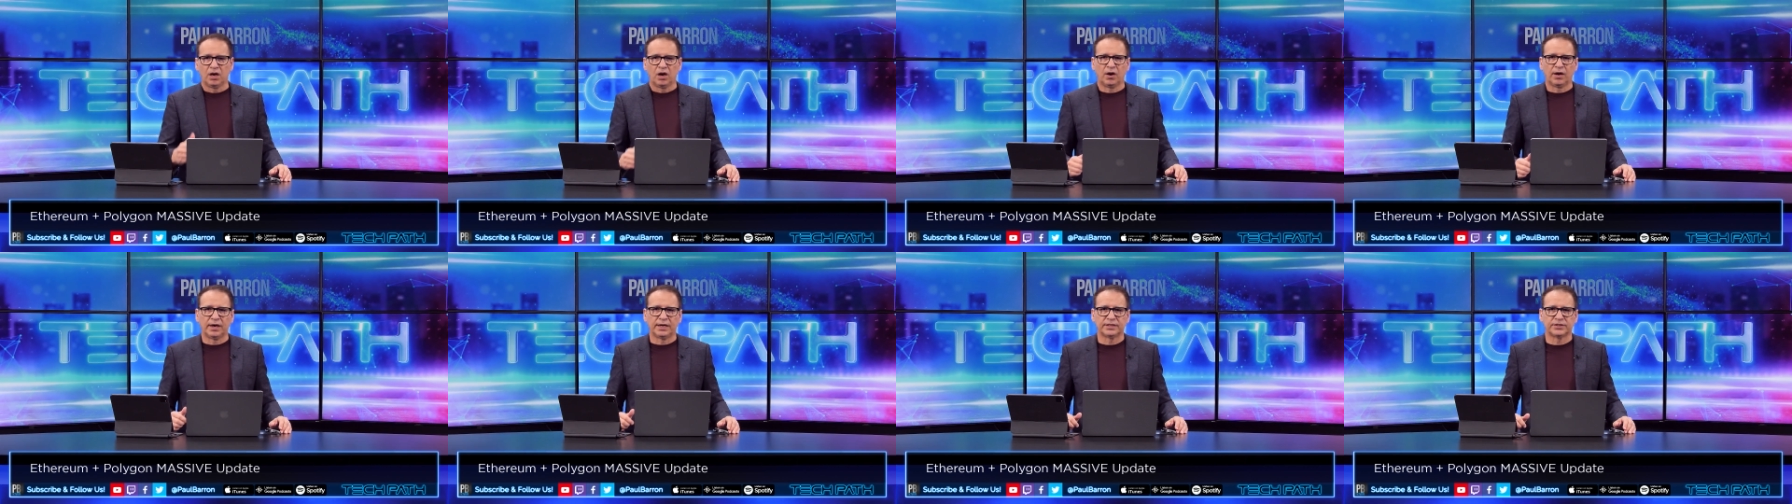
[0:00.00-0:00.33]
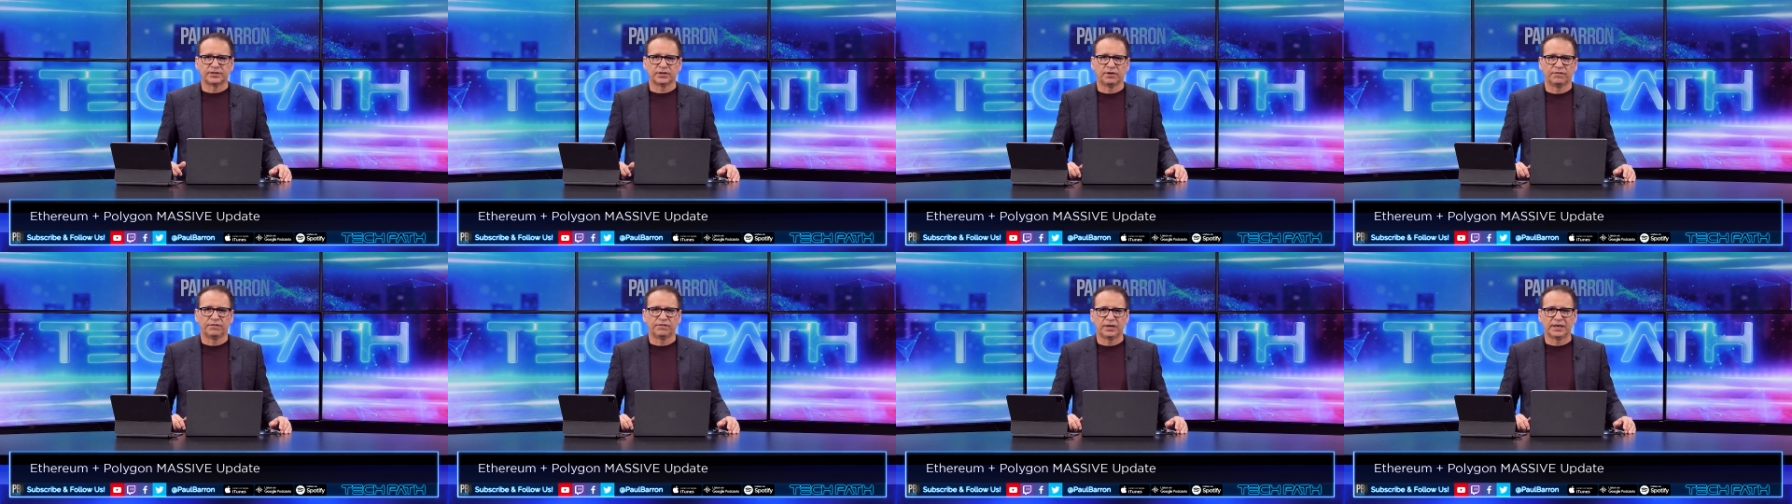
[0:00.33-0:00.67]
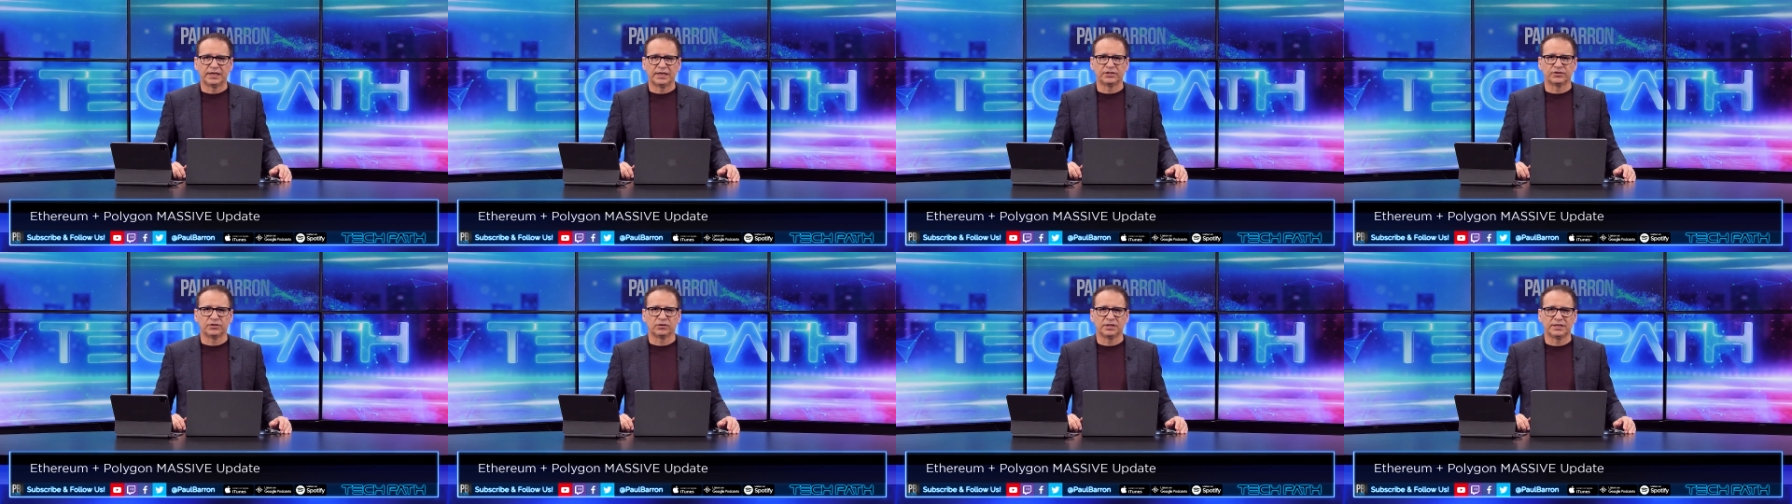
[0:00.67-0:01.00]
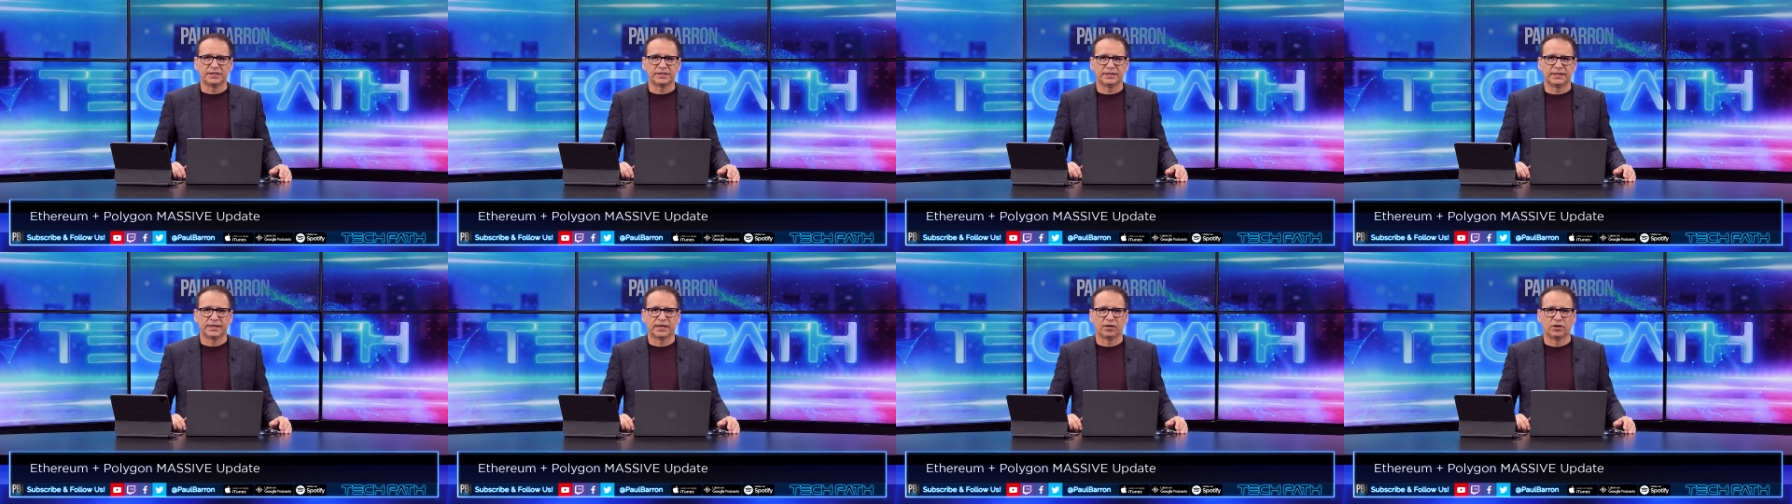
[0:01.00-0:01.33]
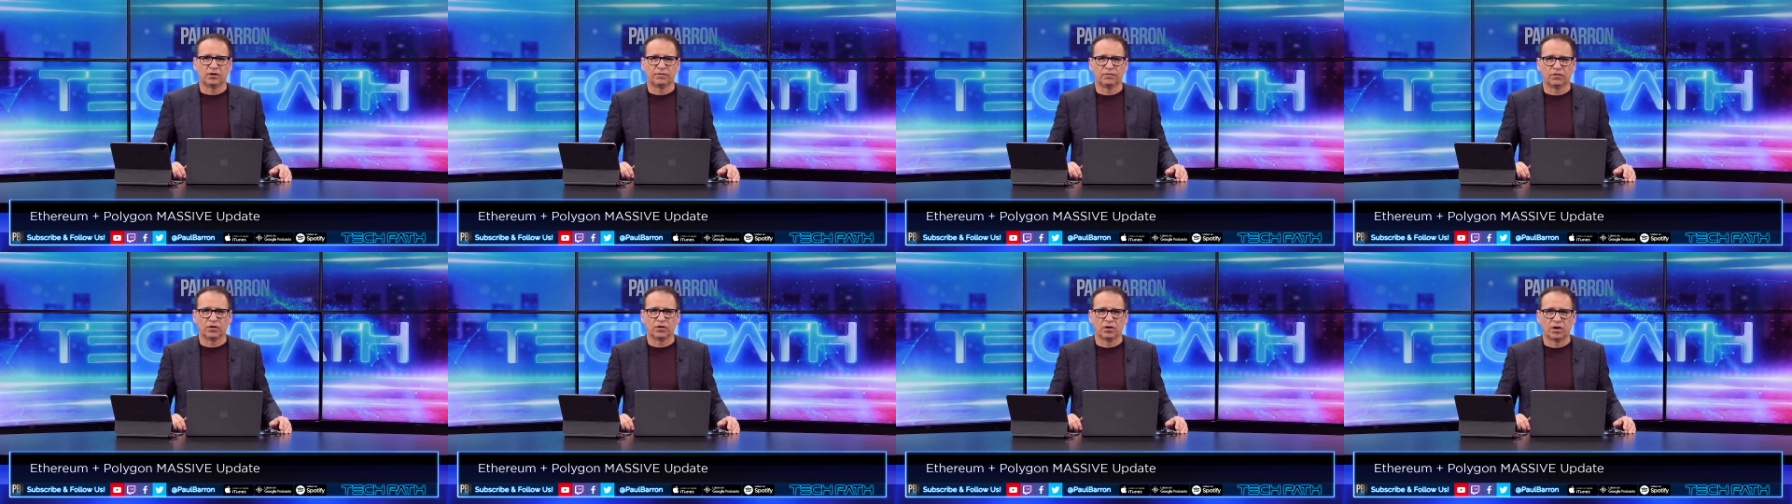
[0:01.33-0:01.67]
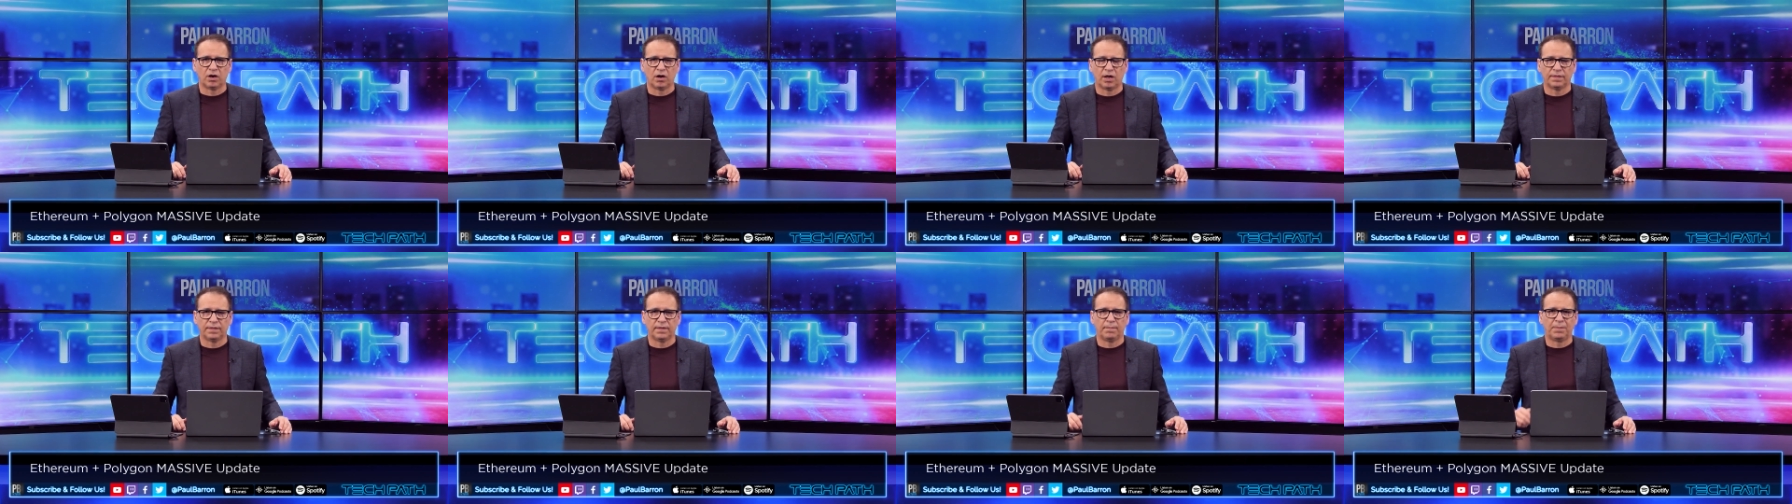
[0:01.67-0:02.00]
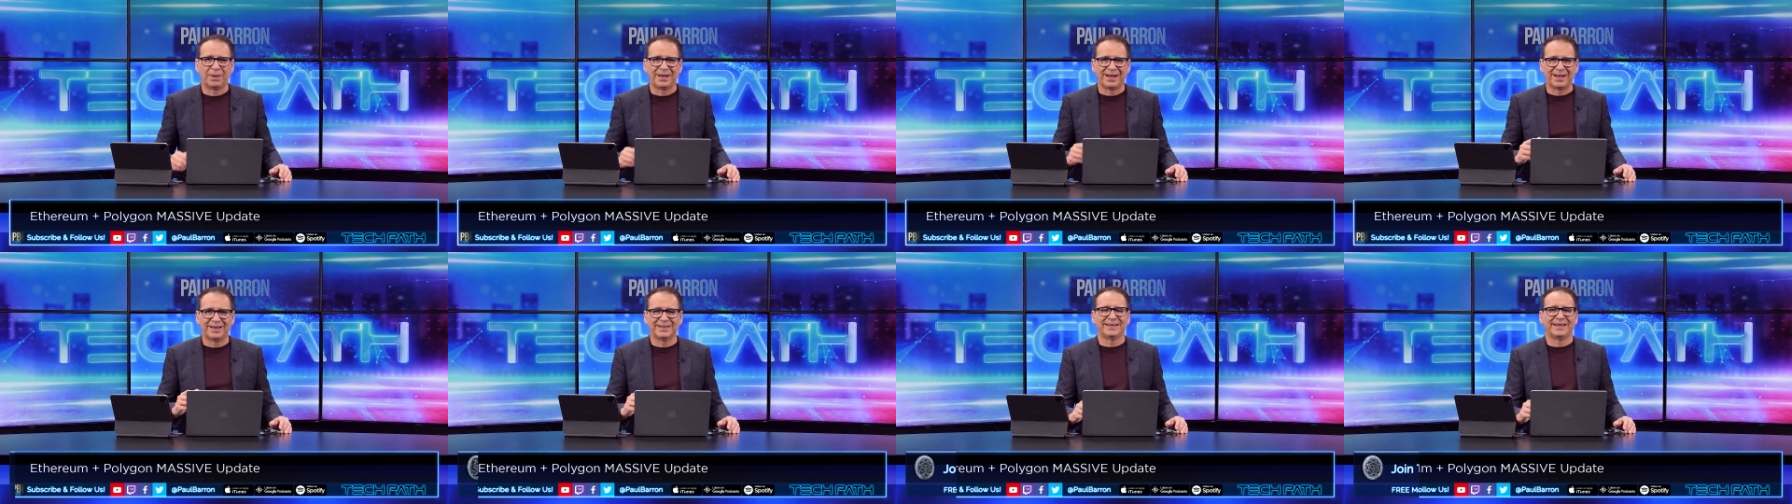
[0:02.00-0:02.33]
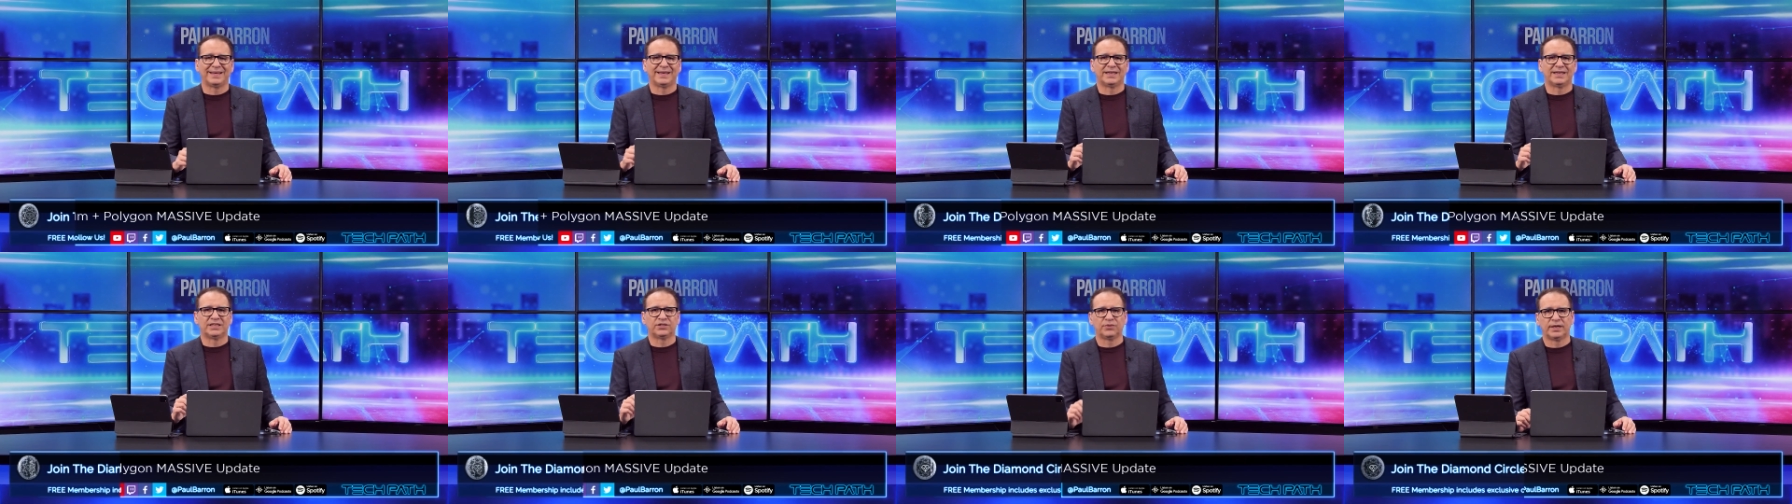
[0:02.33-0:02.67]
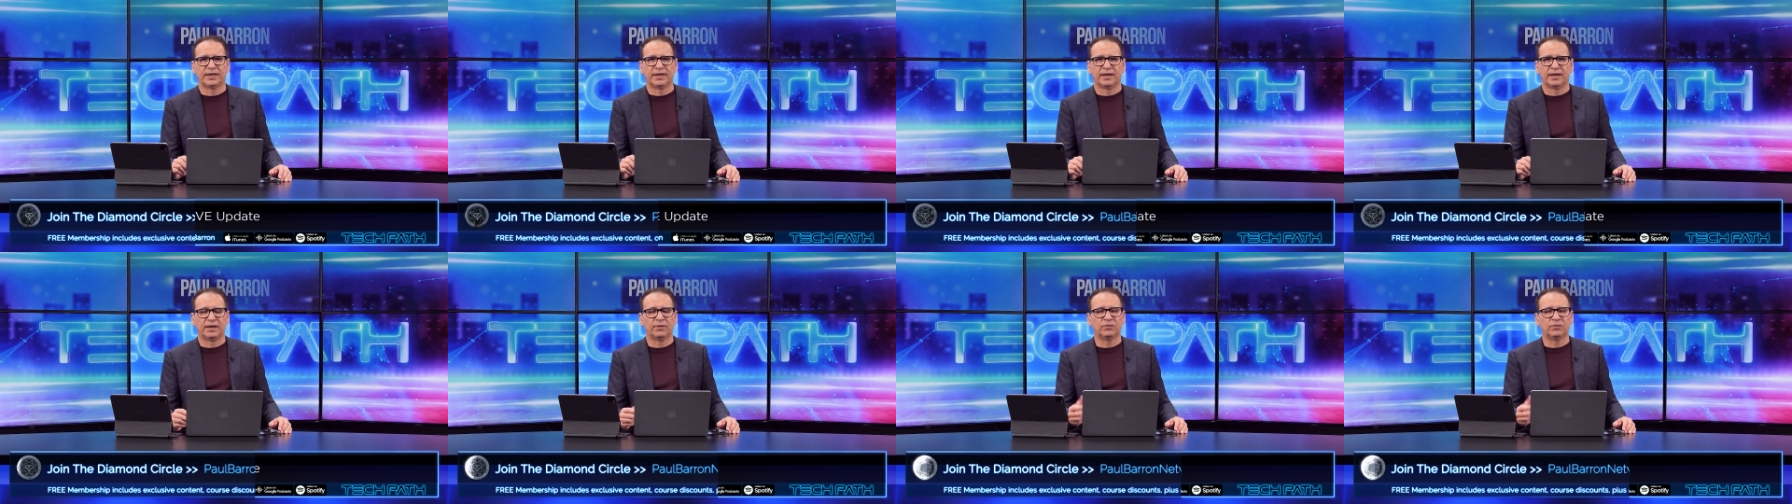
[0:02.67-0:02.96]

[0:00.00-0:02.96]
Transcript: All right, so if you guys are listening in over on the podcast right now,